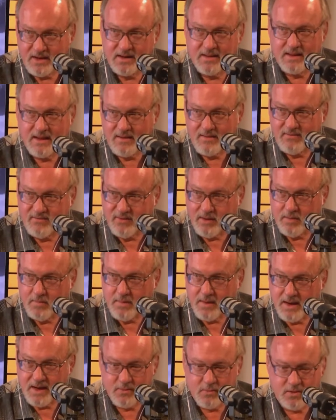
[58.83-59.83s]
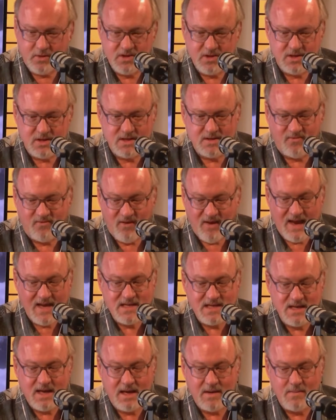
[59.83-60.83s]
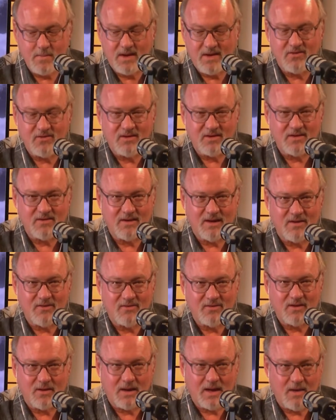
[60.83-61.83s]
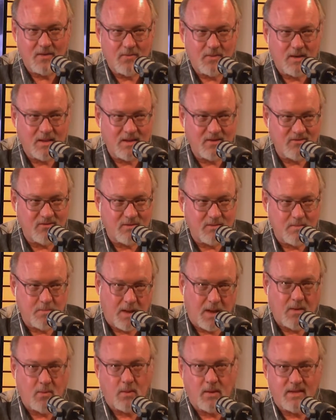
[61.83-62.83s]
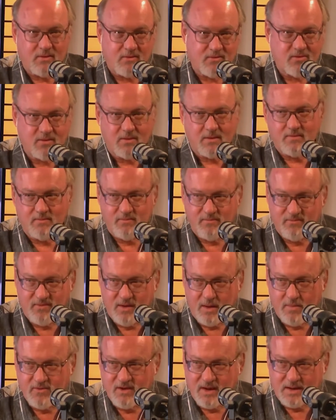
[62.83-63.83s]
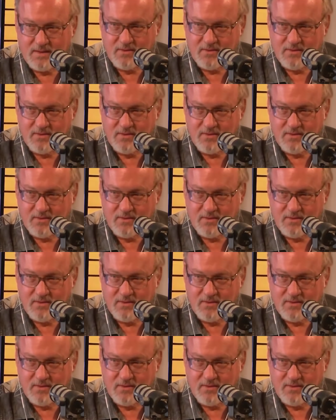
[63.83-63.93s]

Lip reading: that film made, which is fascinating because it's kind of one of these bellwether sort of films. Like